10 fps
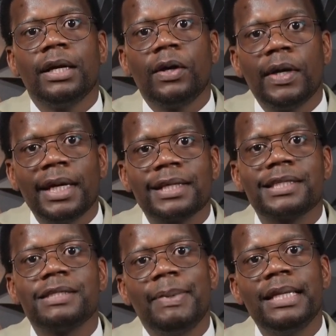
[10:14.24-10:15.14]
her
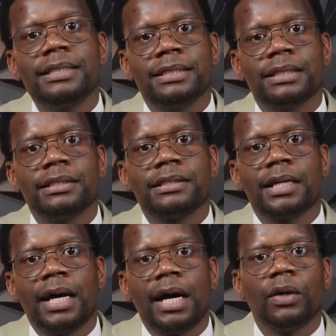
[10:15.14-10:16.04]
expenses
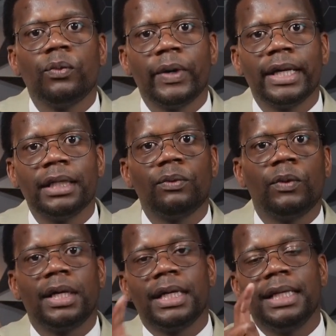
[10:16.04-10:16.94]
outweighed
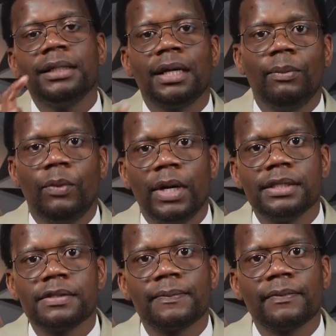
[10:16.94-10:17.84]
what her income
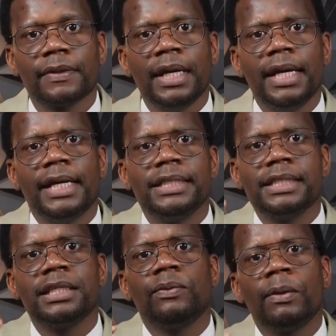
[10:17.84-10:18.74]
was. And
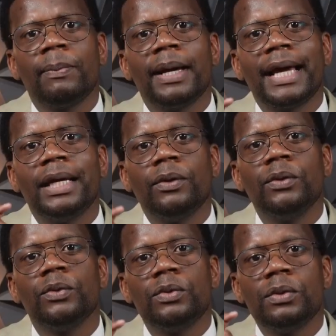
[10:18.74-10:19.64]
she said, well, but I
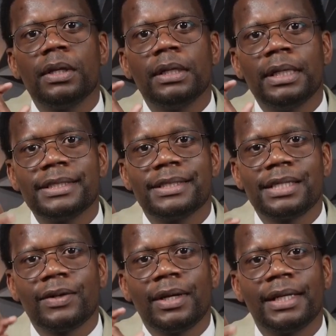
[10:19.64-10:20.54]
don't
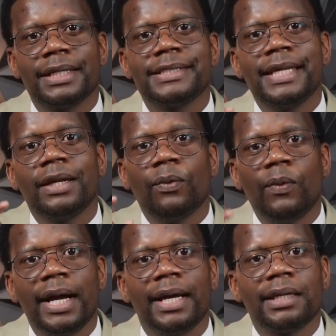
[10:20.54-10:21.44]
necessarily understand
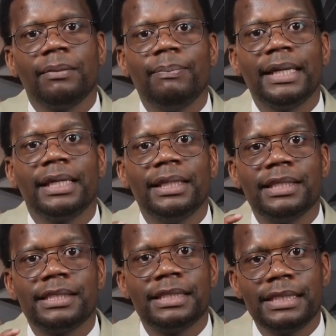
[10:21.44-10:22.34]
why I keep making
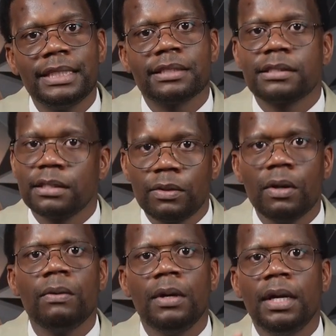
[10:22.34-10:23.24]
these decisions. I said,
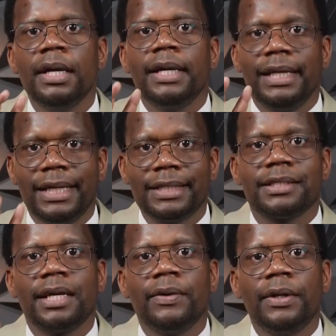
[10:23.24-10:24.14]
no,
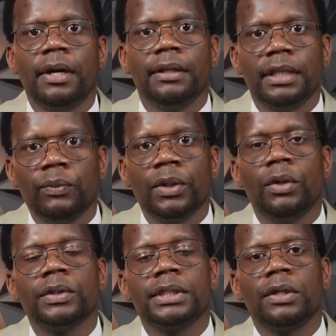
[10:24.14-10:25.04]
let's carry on. Then we
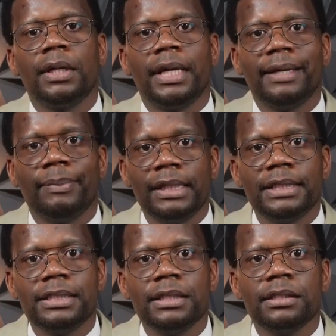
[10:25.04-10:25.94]
looked at her
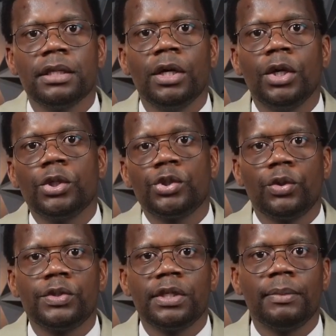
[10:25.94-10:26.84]
liabilities,
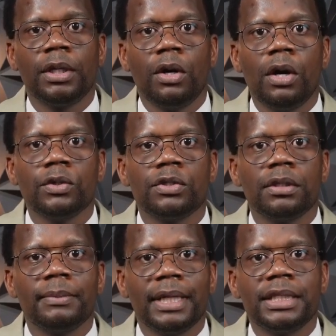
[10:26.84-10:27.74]
short-term and
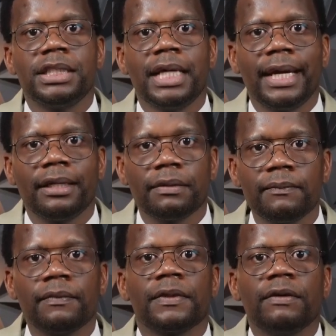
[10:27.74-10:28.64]
long-term, and she had
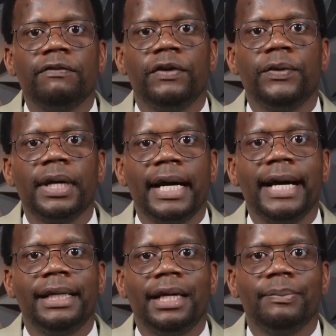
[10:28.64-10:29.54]
very
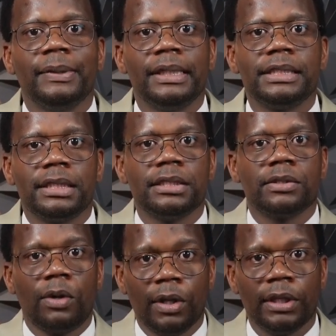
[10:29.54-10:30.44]
high
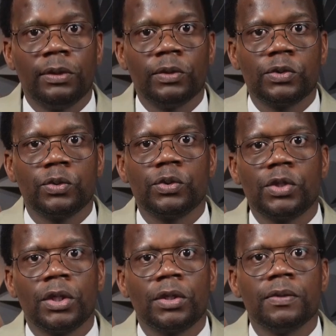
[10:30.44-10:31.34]
liabilities on those 2
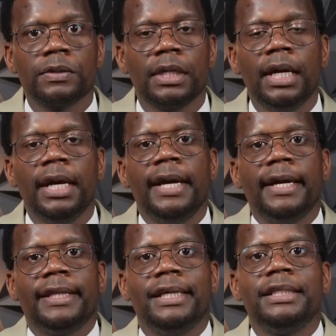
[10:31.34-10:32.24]
circles.
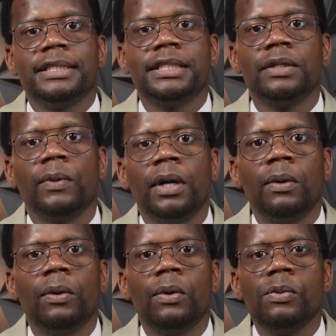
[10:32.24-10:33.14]
Then she said,
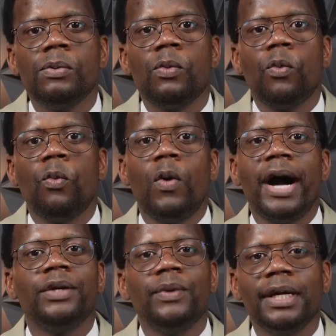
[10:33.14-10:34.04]
well,
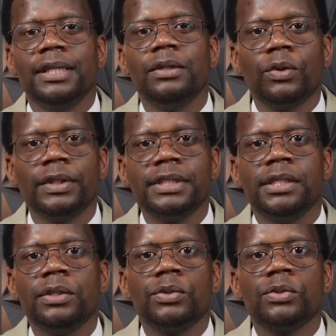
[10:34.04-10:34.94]
why do I then
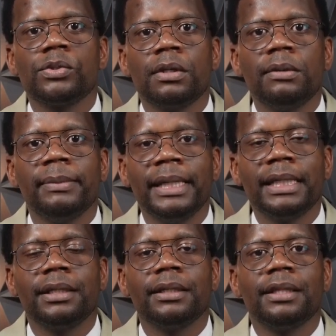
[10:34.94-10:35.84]
continue to still
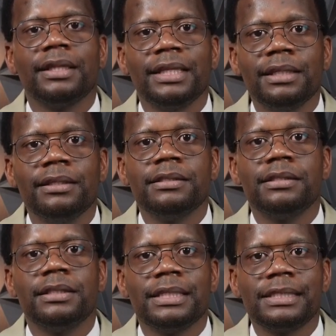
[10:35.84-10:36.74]
make
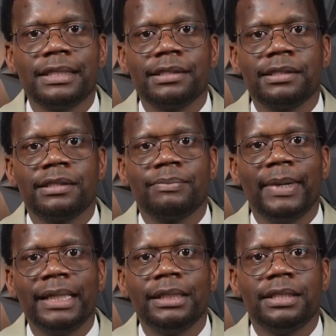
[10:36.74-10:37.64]
these decisions, these
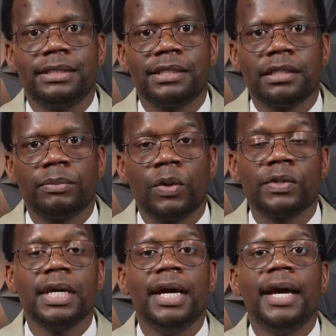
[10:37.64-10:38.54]
money decisions?
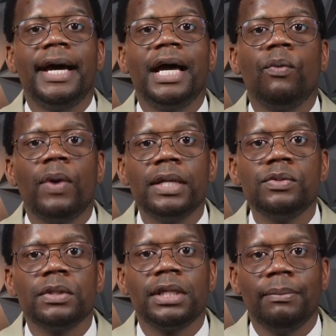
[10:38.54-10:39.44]
Because I
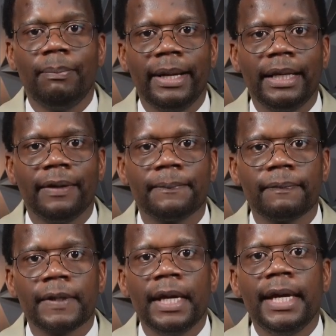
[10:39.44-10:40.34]
want to keep money.
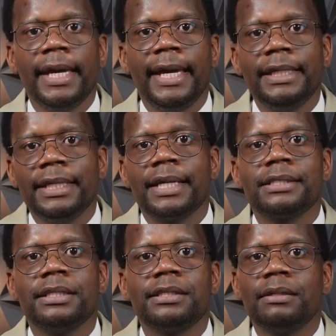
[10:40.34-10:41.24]
And
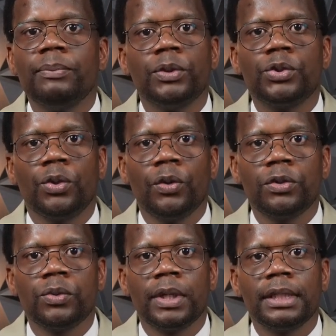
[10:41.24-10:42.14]
yes, the simple
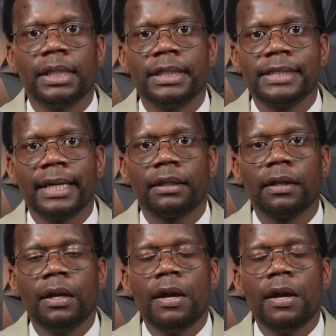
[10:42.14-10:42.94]
truth to it is that